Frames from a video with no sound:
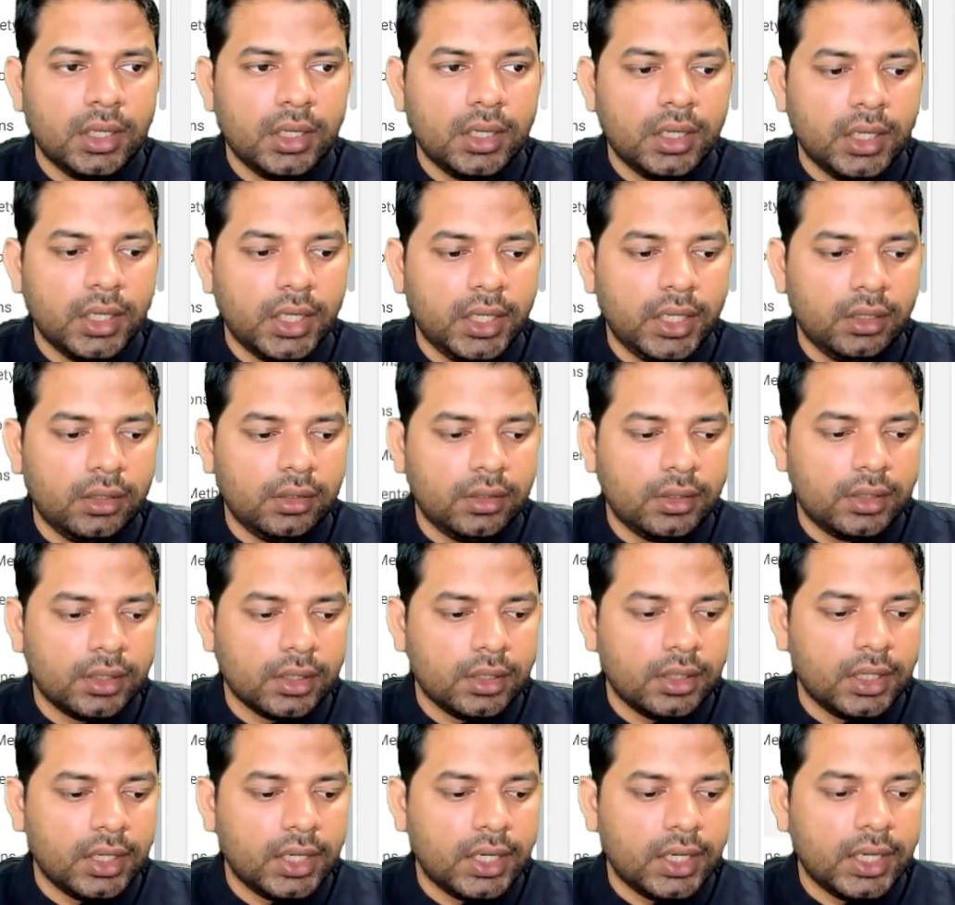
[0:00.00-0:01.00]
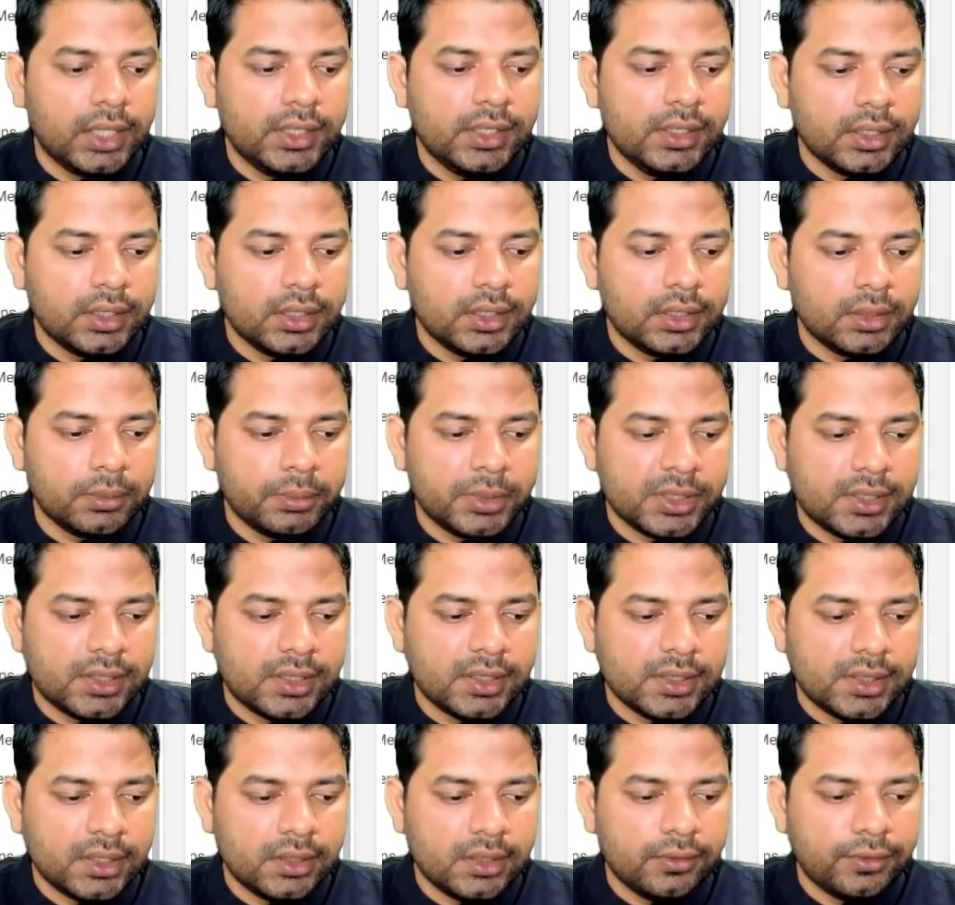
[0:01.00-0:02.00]
and under the
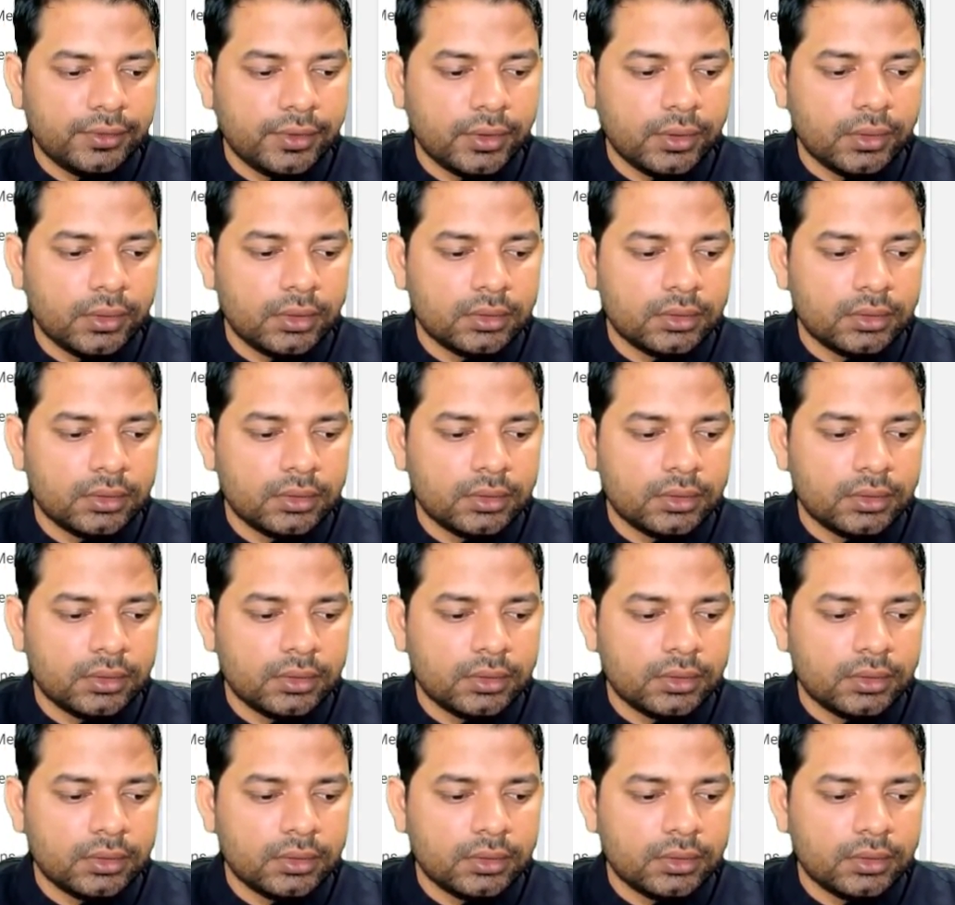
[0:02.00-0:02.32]
business info,